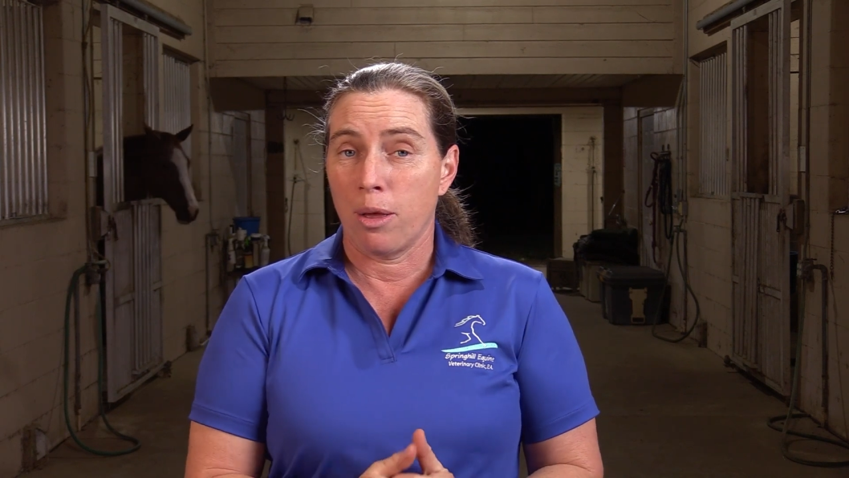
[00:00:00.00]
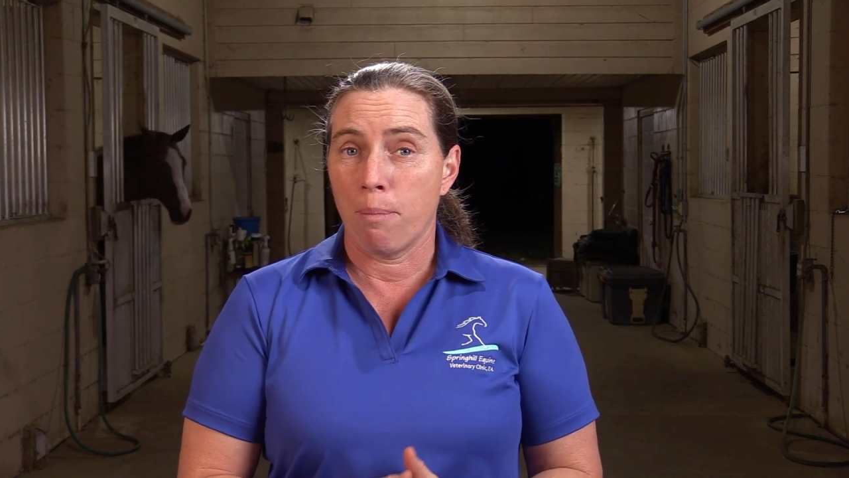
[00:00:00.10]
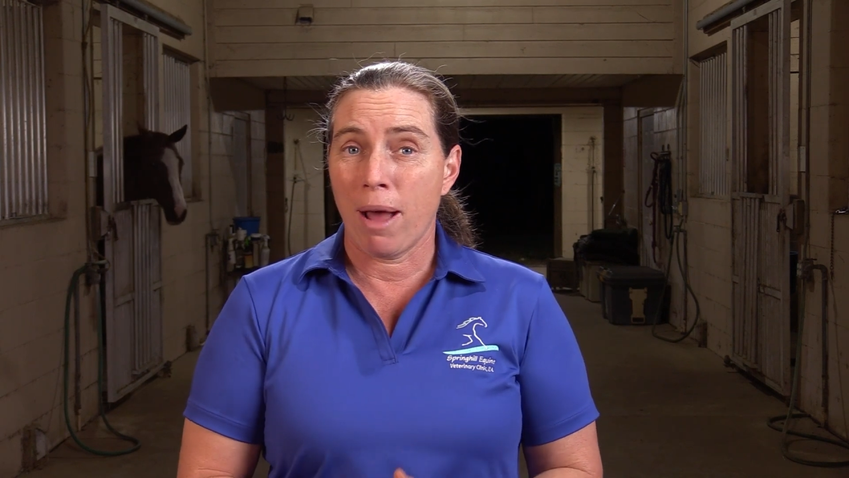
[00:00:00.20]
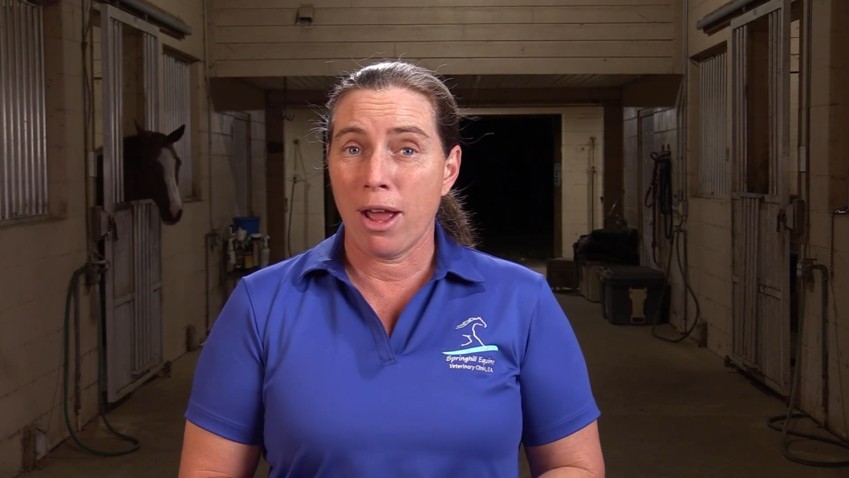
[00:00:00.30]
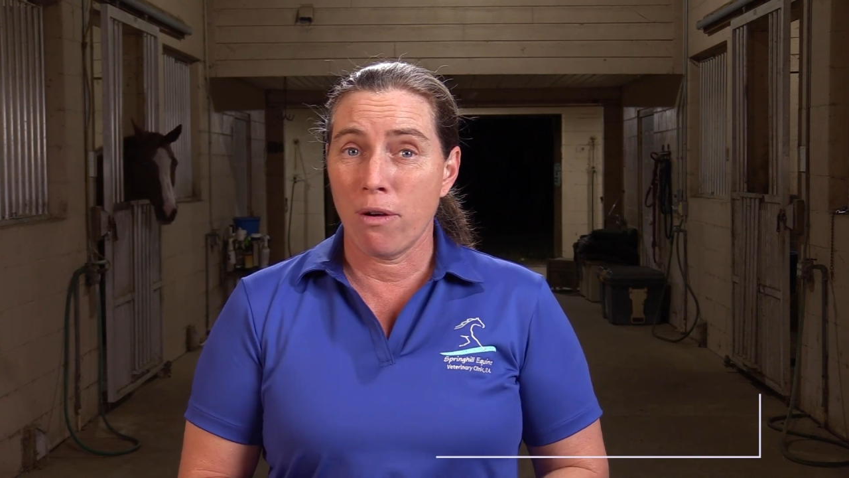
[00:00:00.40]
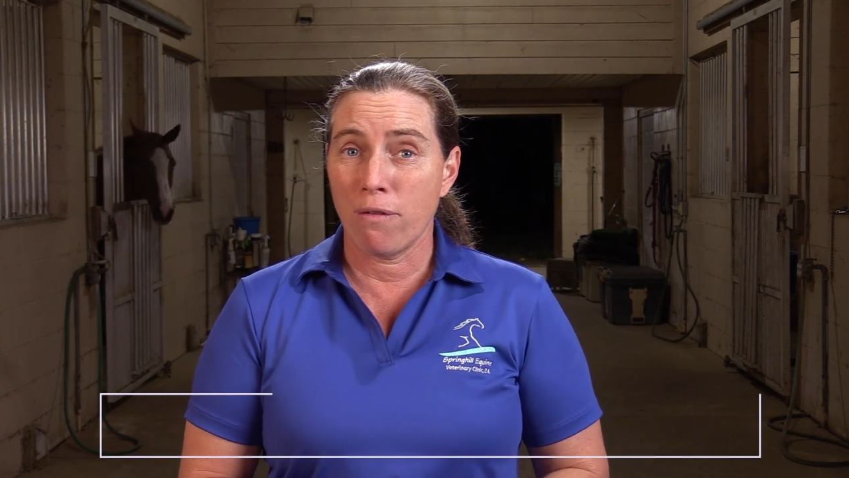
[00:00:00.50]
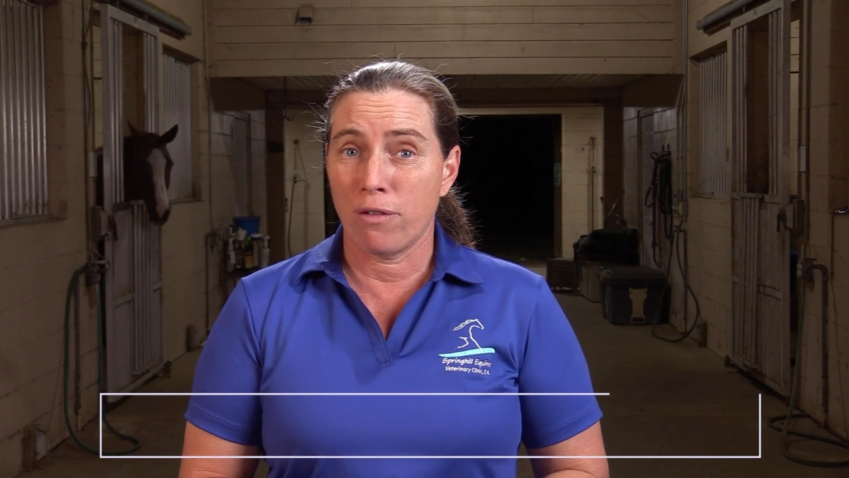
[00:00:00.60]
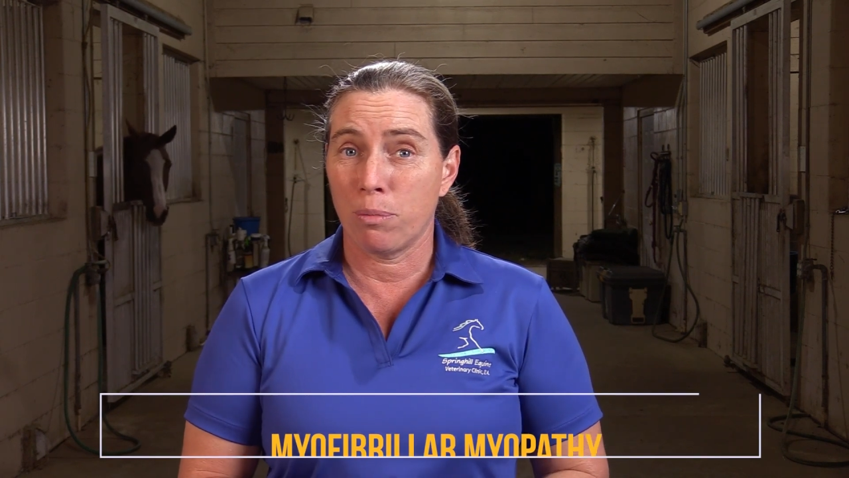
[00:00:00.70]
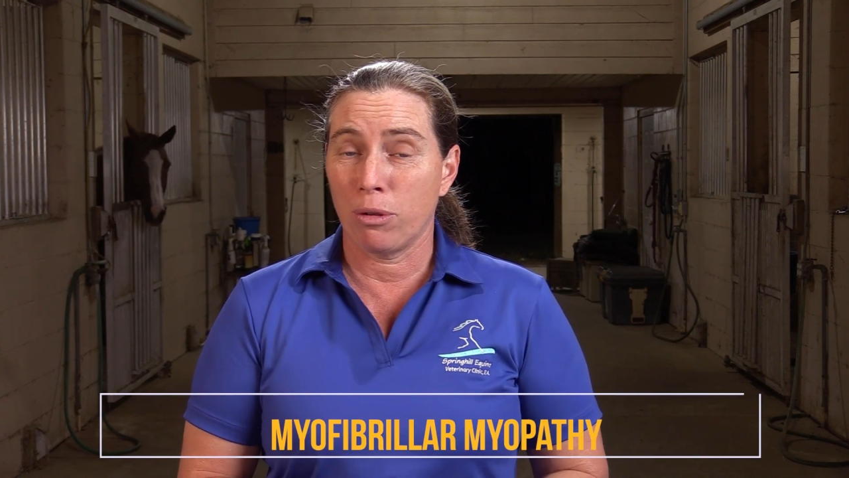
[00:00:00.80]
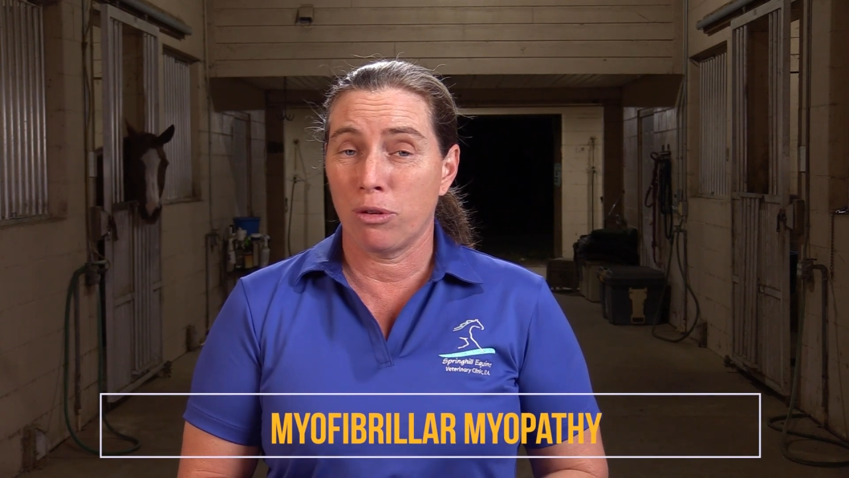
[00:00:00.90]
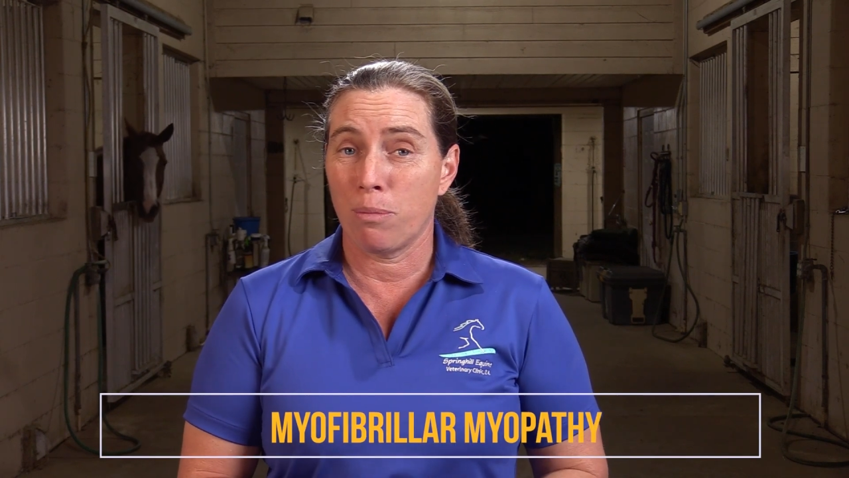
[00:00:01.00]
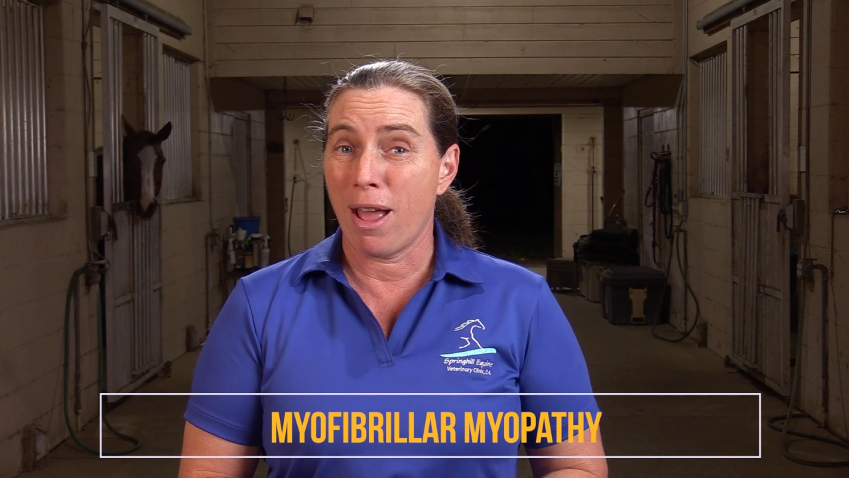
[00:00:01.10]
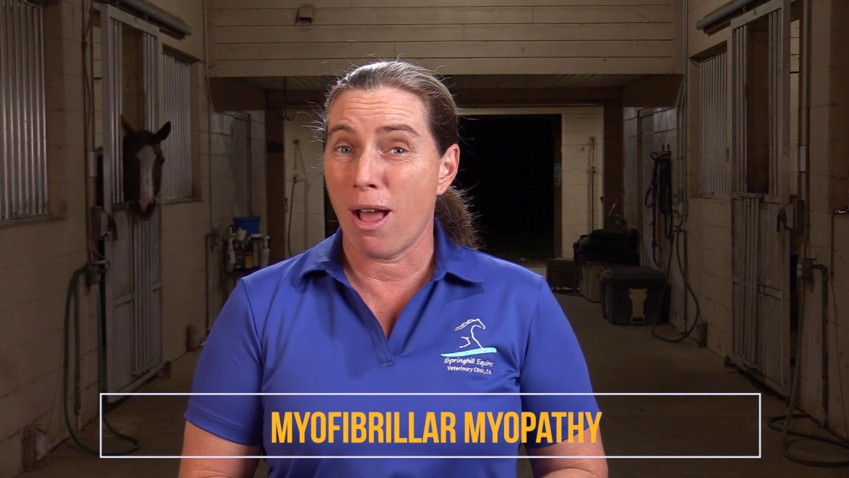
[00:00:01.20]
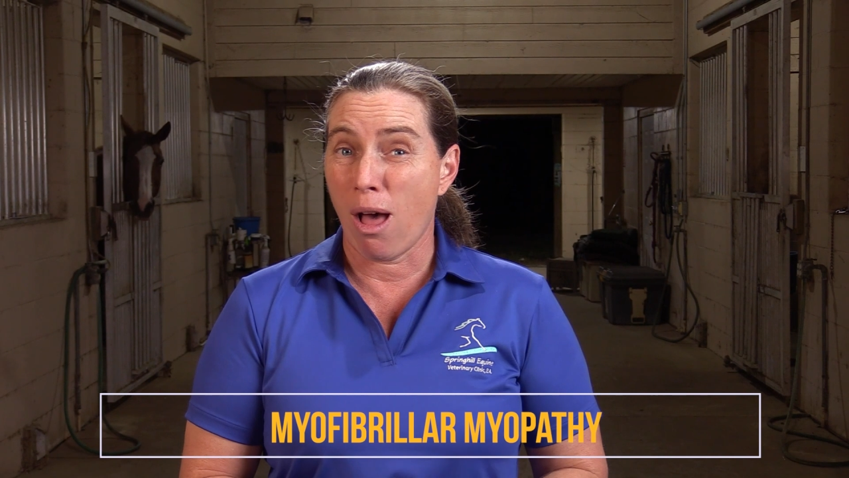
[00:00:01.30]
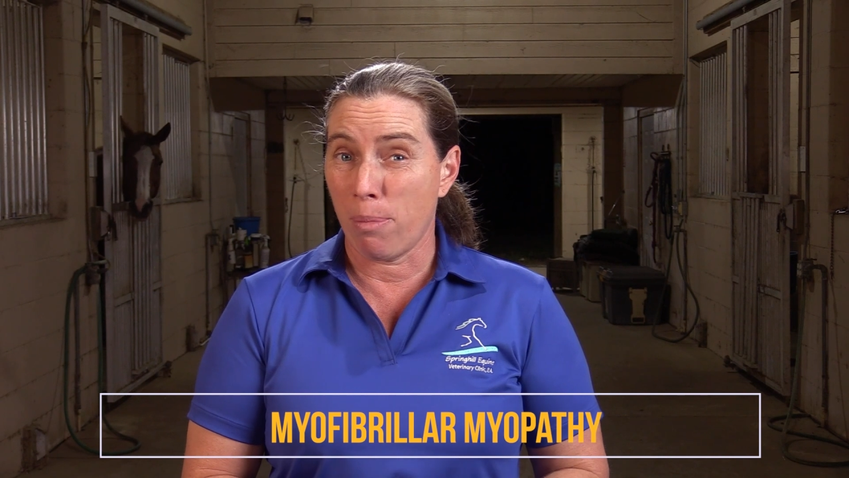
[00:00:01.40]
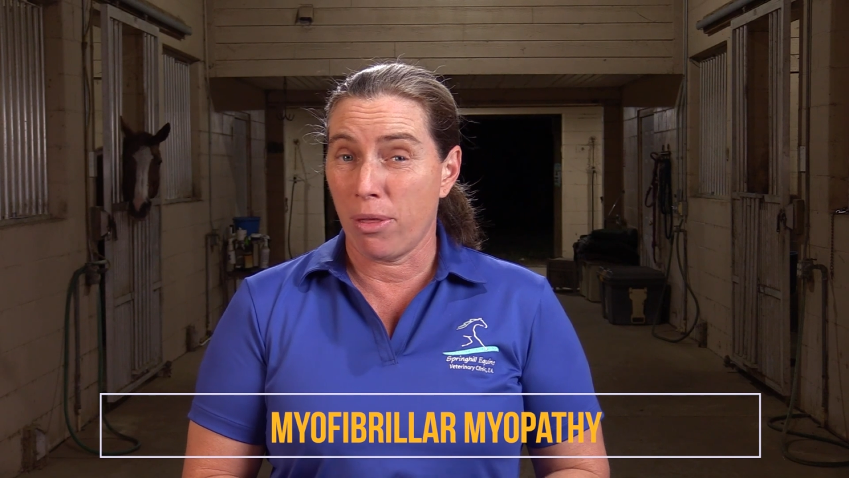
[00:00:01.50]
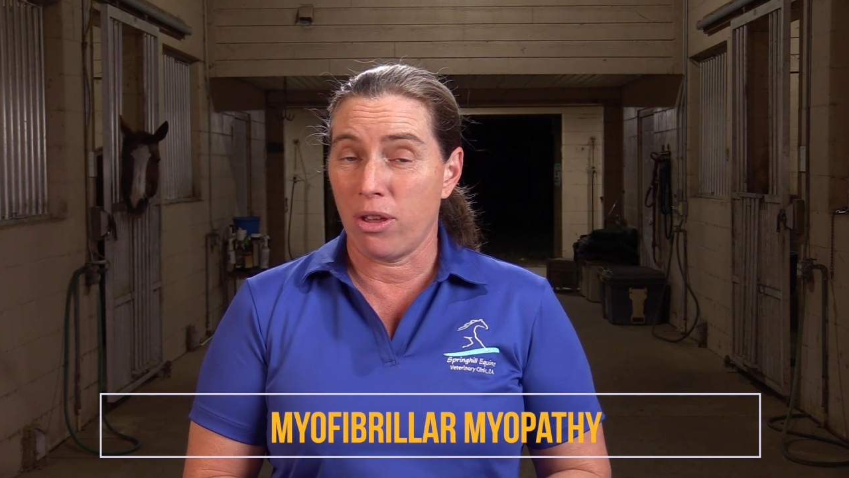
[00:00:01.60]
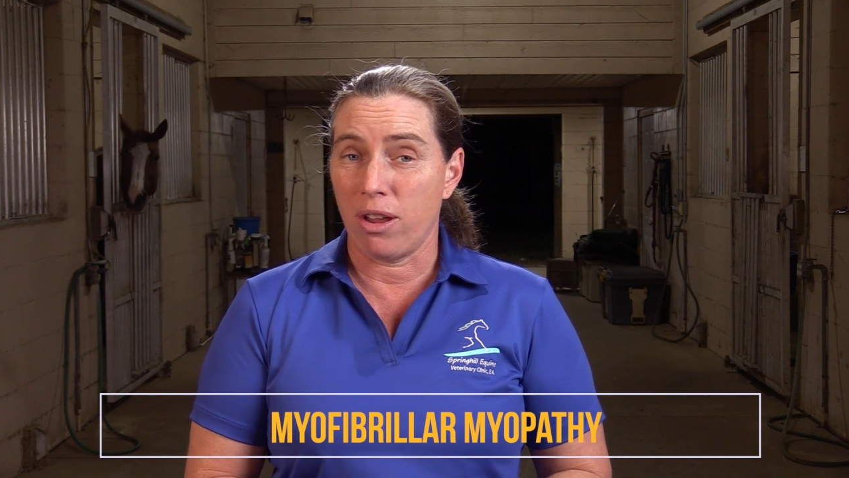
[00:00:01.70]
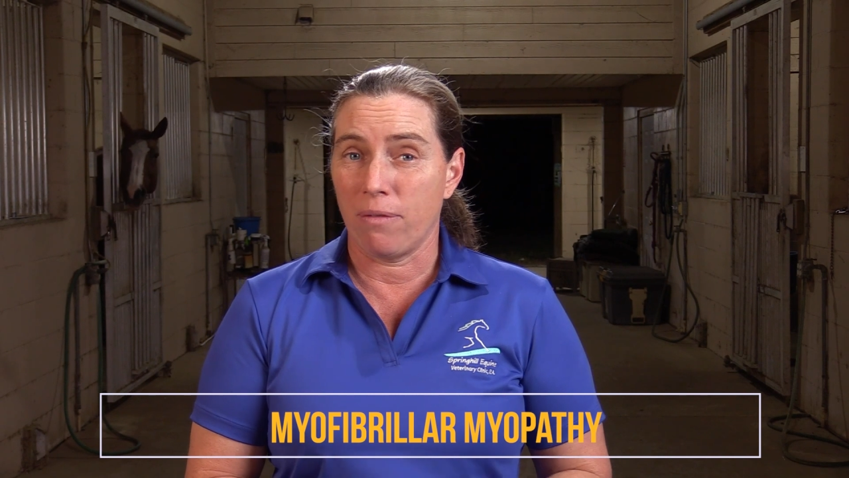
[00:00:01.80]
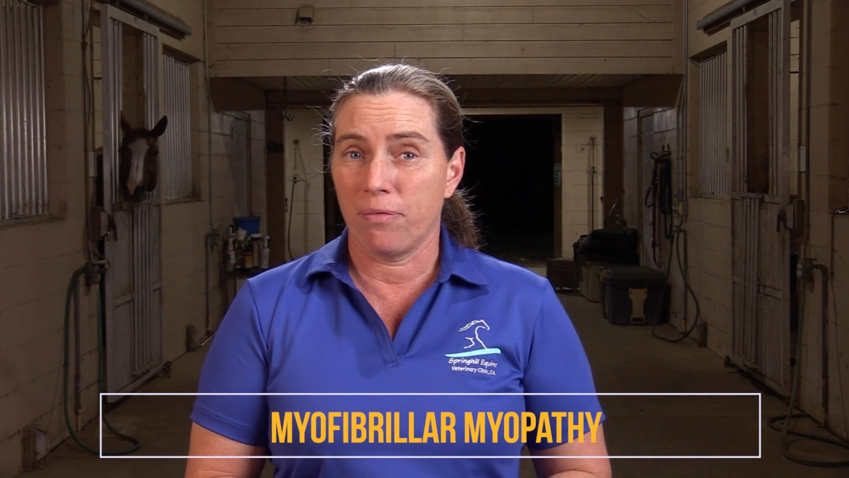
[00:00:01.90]
Myofibular
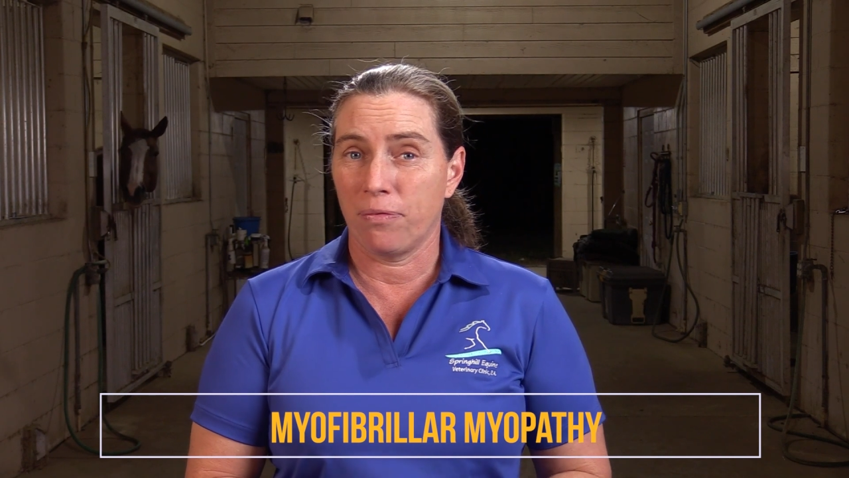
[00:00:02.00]
Myopathy.